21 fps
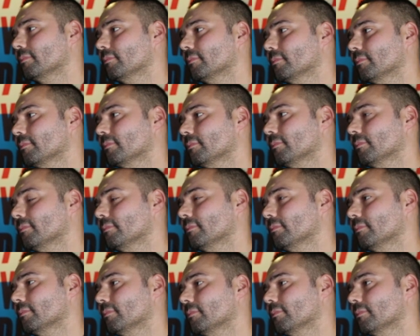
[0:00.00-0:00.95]

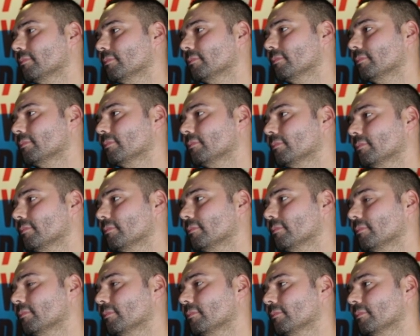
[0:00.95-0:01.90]

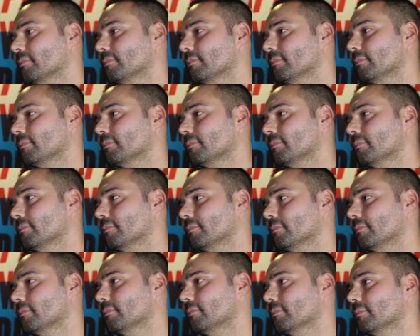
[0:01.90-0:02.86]

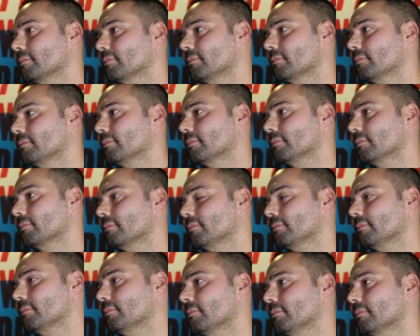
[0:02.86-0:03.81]

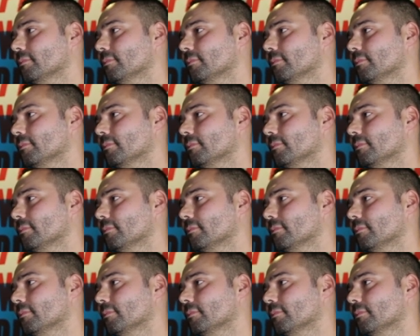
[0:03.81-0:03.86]
No words are spoken by the person on screen.